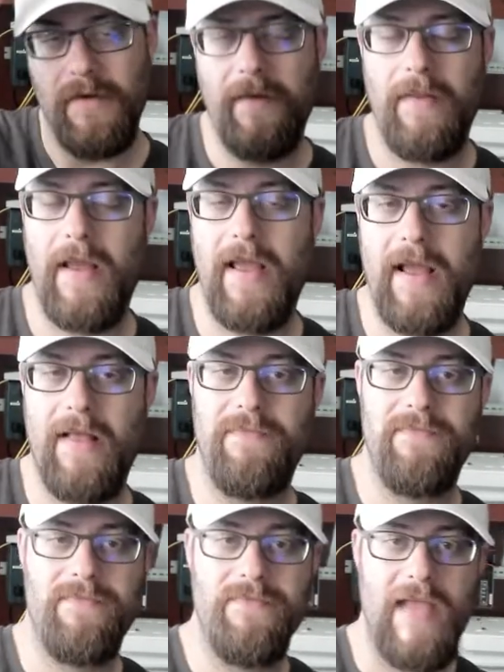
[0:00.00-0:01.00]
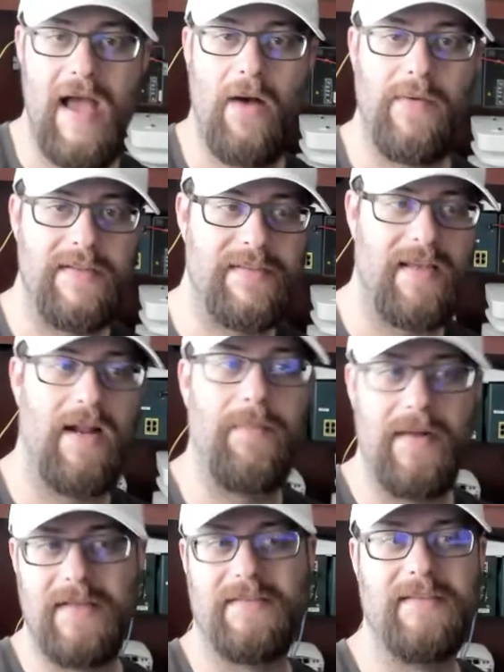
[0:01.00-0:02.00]
And now he's set up
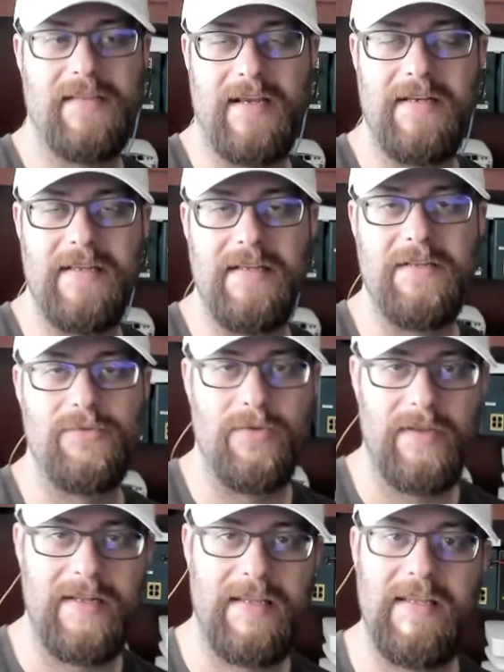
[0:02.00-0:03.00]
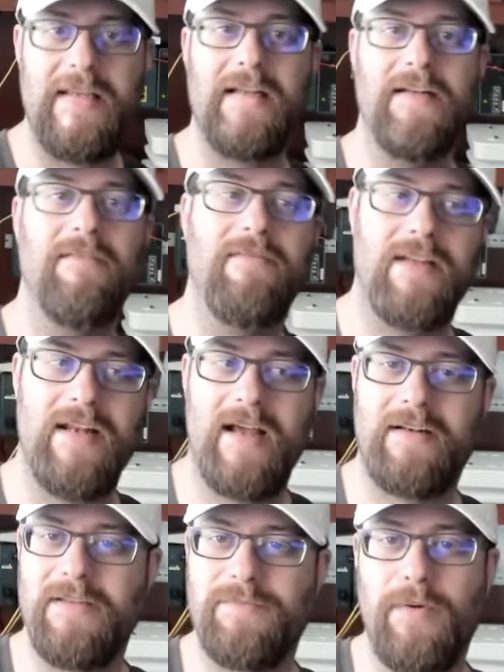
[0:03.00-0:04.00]
an SSID so that he can
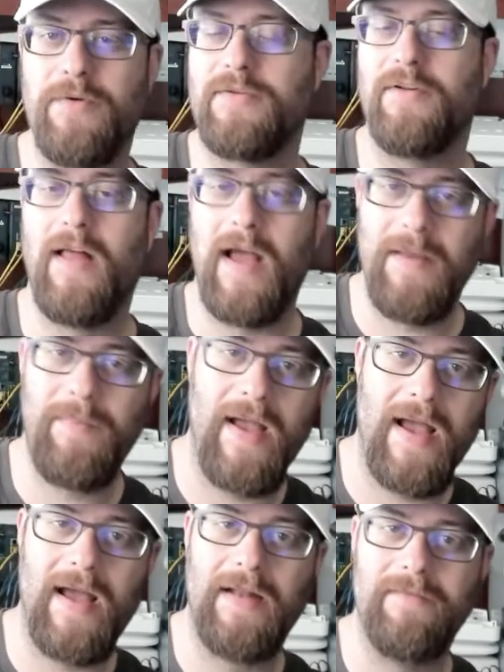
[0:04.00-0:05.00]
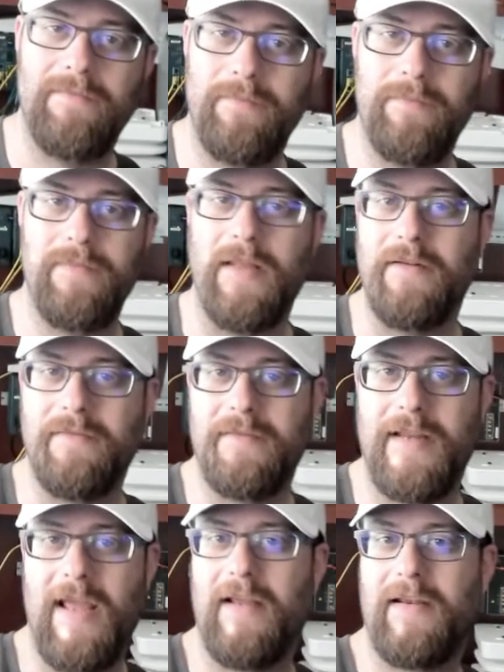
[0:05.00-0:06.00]
connect his personal iPad
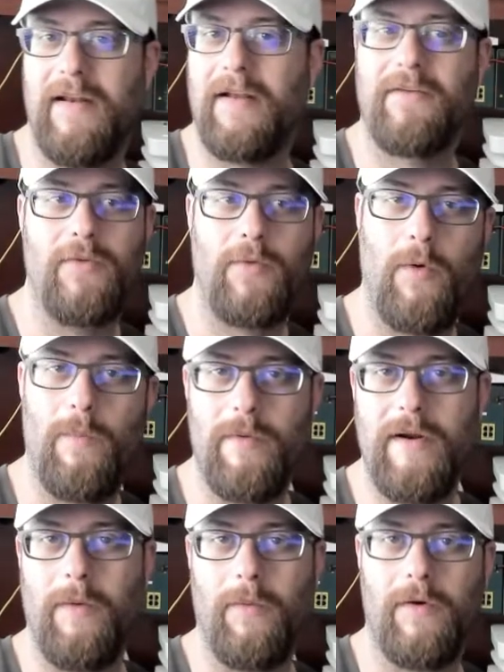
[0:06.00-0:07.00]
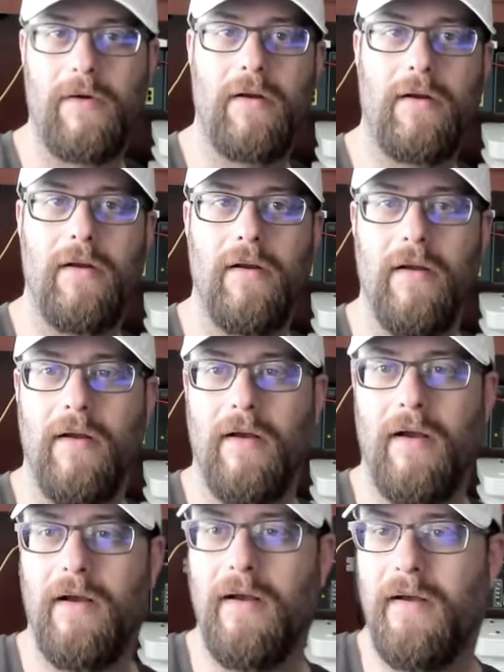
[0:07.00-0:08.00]
that can't connect to the corporate network.
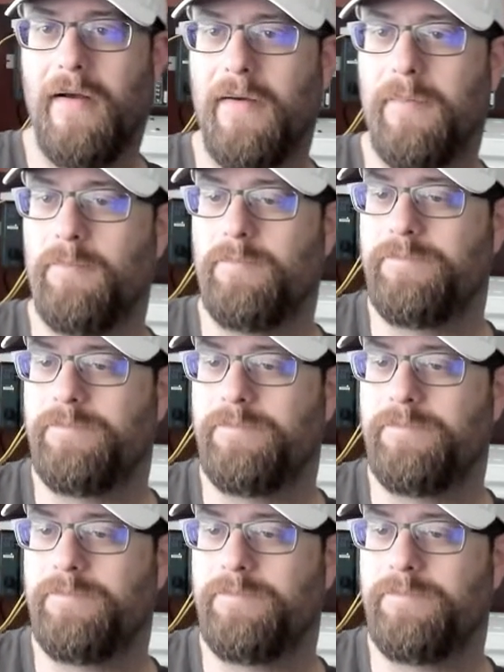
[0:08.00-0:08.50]
And